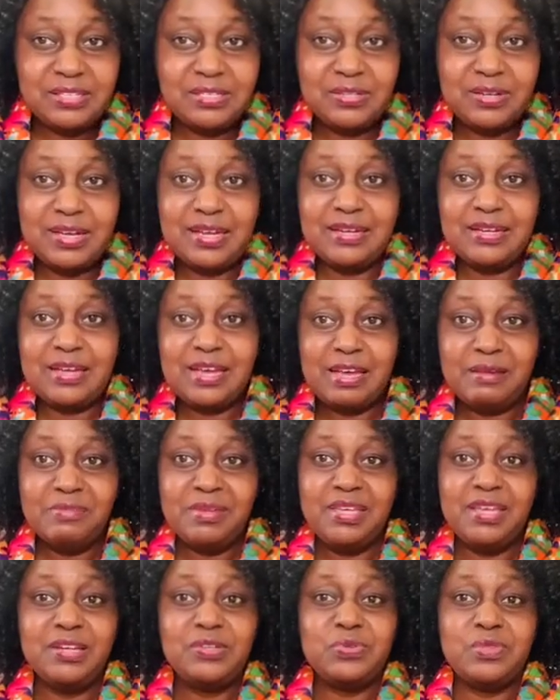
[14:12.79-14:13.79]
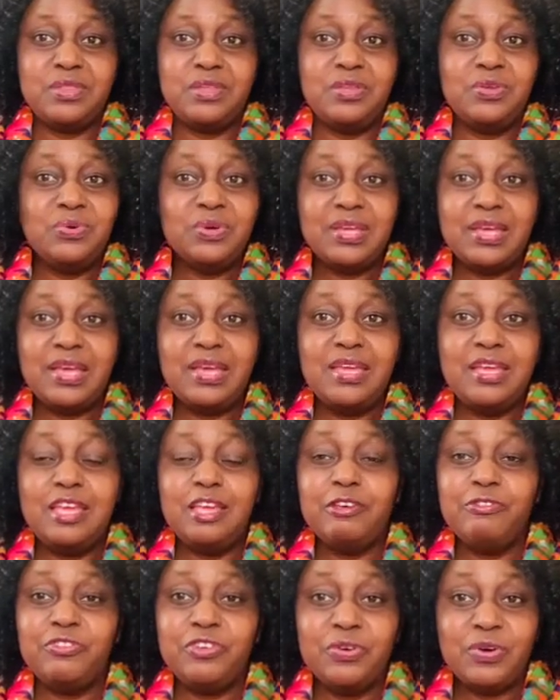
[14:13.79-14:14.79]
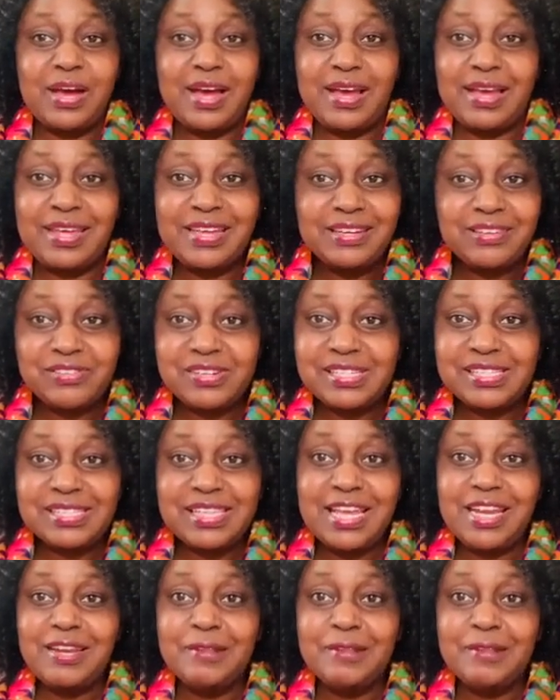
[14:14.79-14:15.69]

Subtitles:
You can come here to the UK if you are interested.